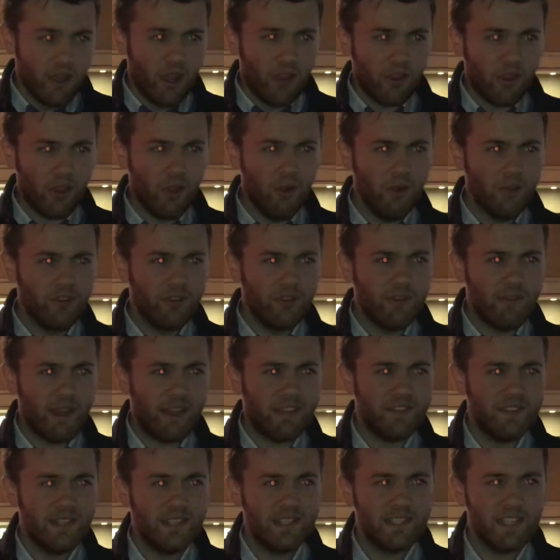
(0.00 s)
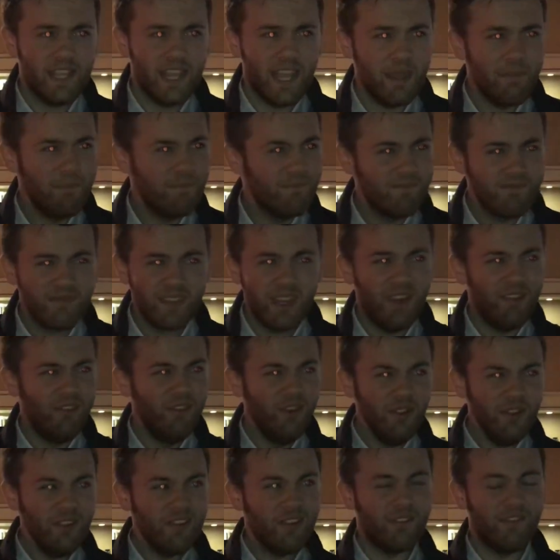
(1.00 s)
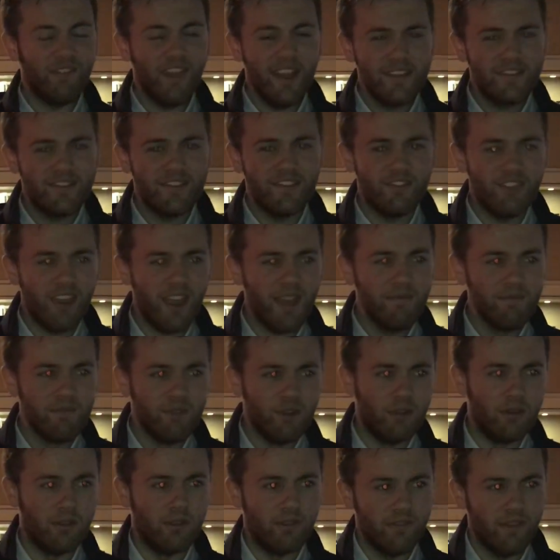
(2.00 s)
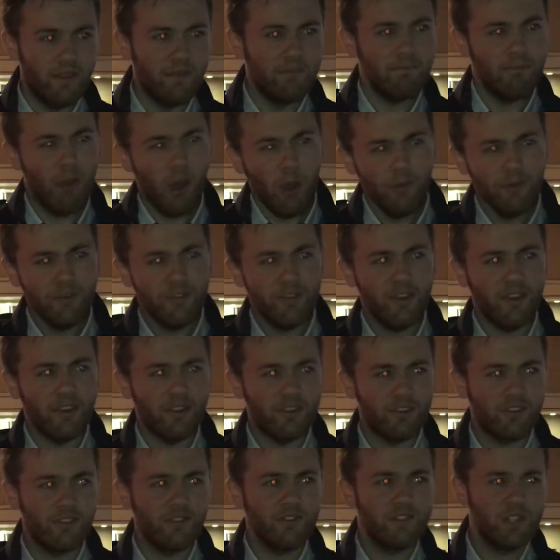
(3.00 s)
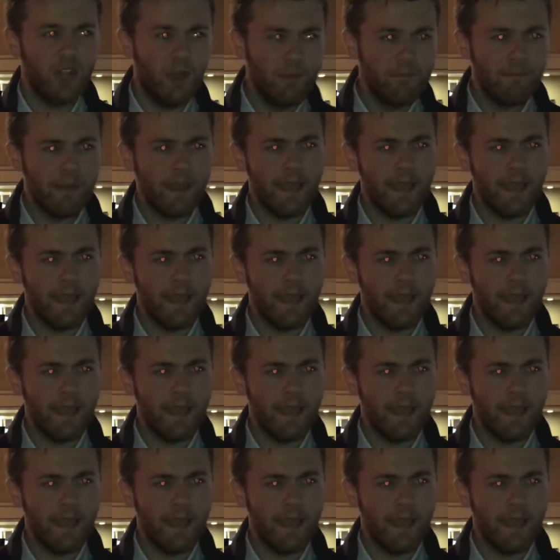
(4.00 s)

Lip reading: Going on to the rest of the team, I thought the defence in general, I thought Pontus, Tom